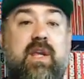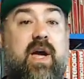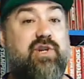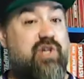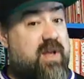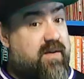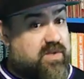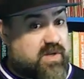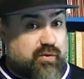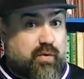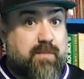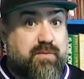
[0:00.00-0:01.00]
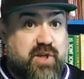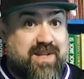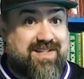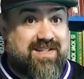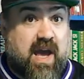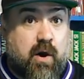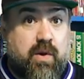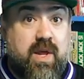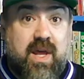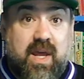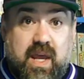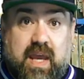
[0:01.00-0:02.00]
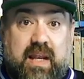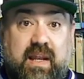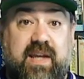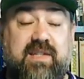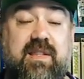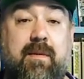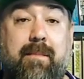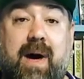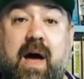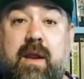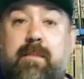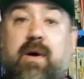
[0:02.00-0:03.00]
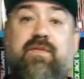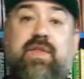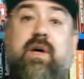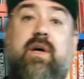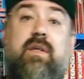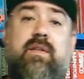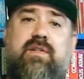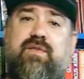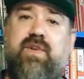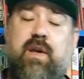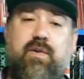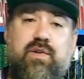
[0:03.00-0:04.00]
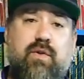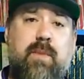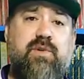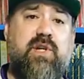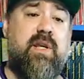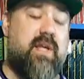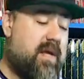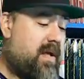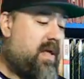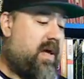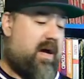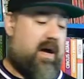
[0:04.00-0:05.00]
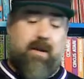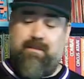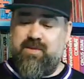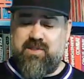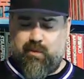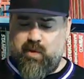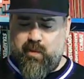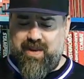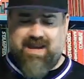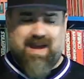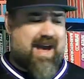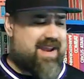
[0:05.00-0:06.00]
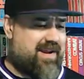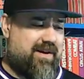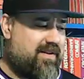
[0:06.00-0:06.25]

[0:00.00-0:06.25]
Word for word: I should have descriptions down and links in the bottom of the this video description. Um, so what do we got here?